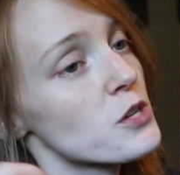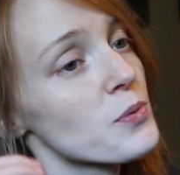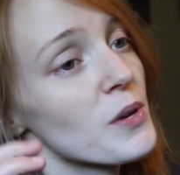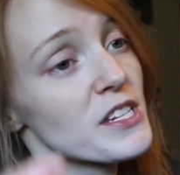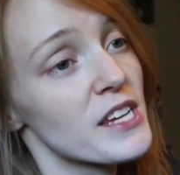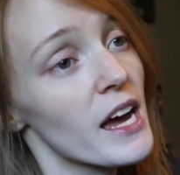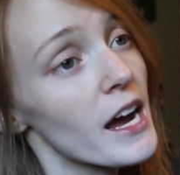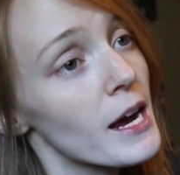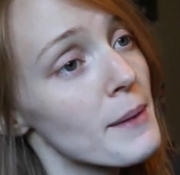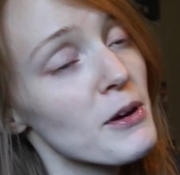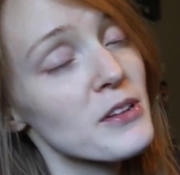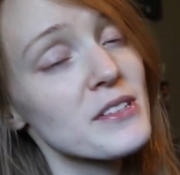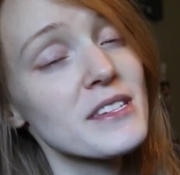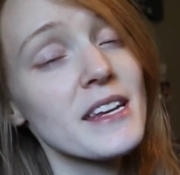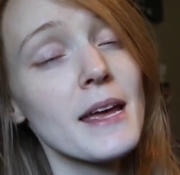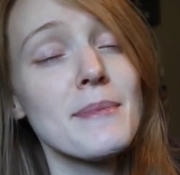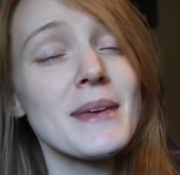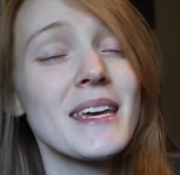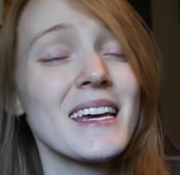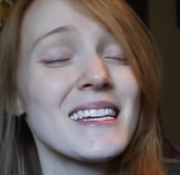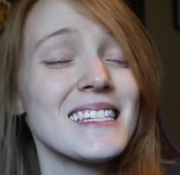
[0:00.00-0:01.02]
I just want to talk about
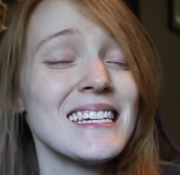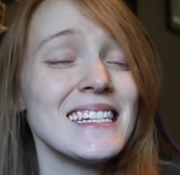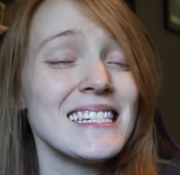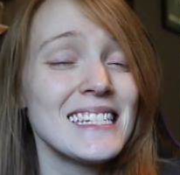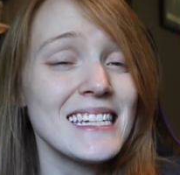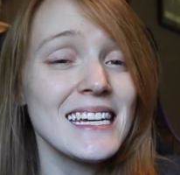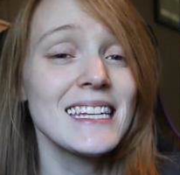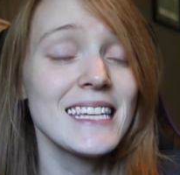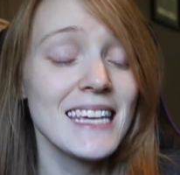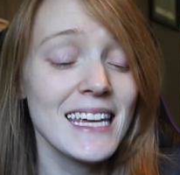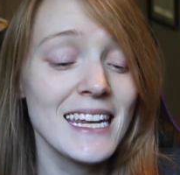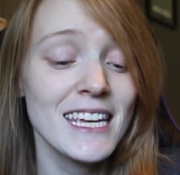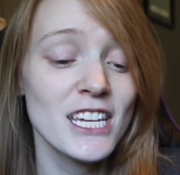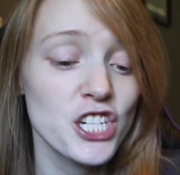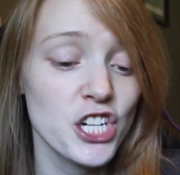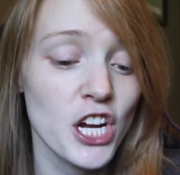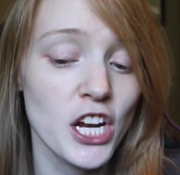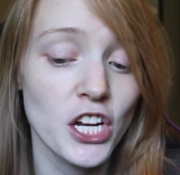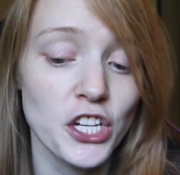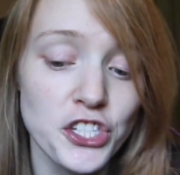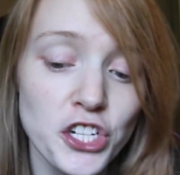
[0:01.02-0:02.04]
today because he did get his
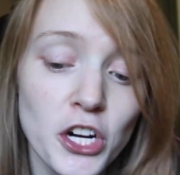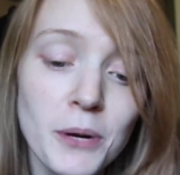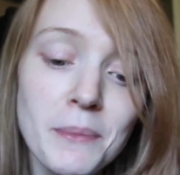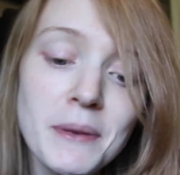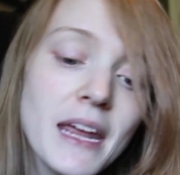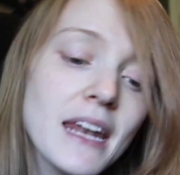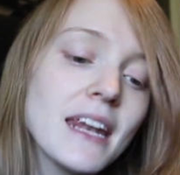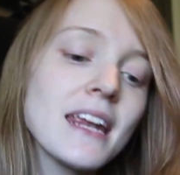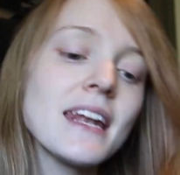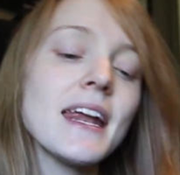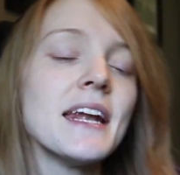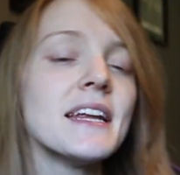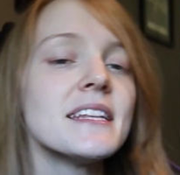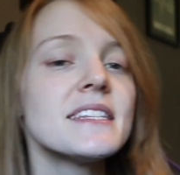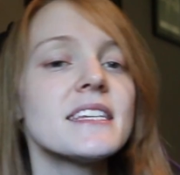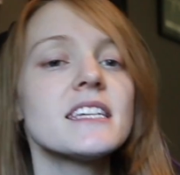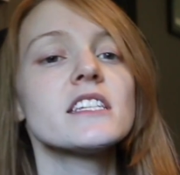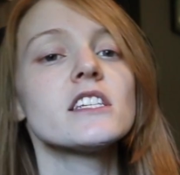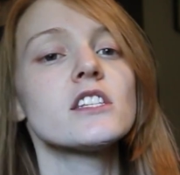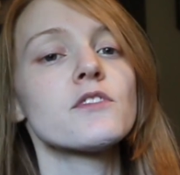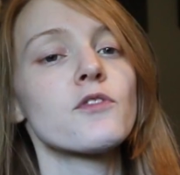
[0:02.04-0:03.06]
channel terminated, and it
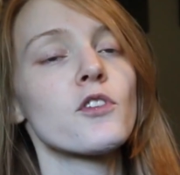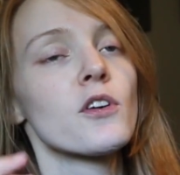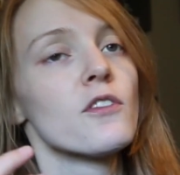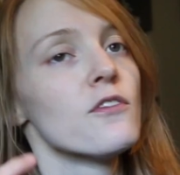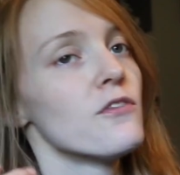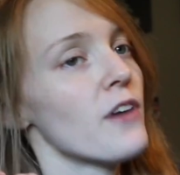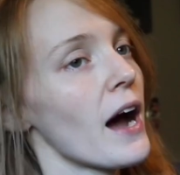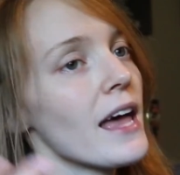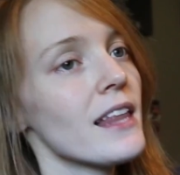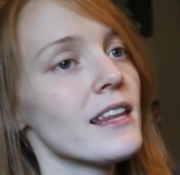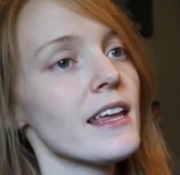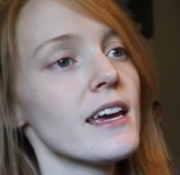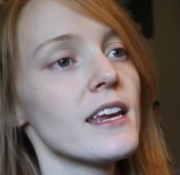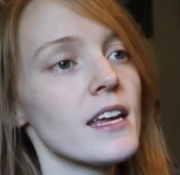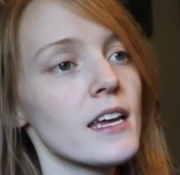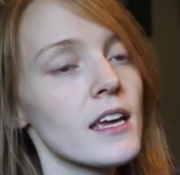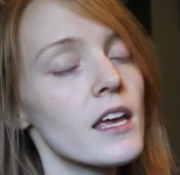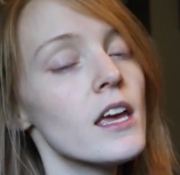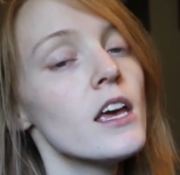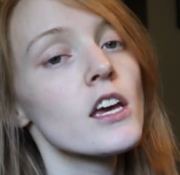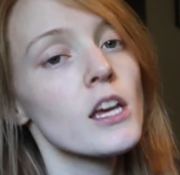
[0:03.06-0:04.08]
says it's for
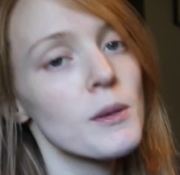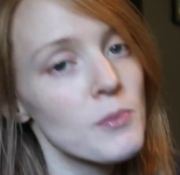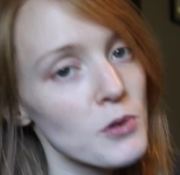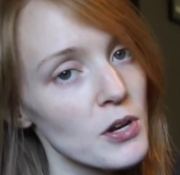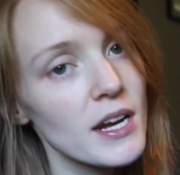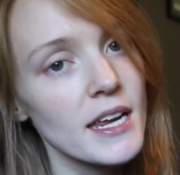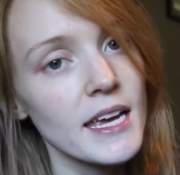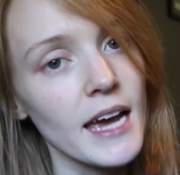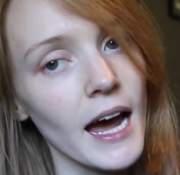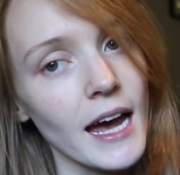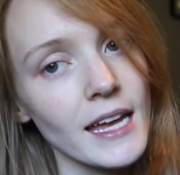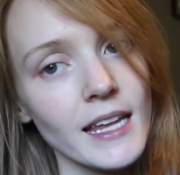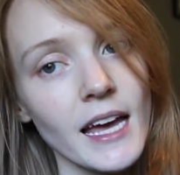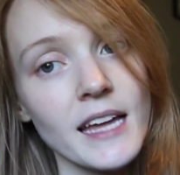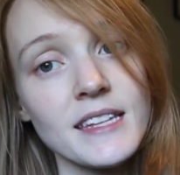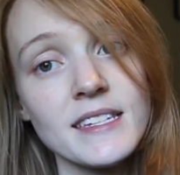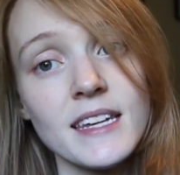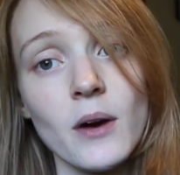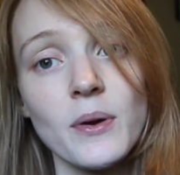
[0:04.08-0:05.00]
violating community guidelines.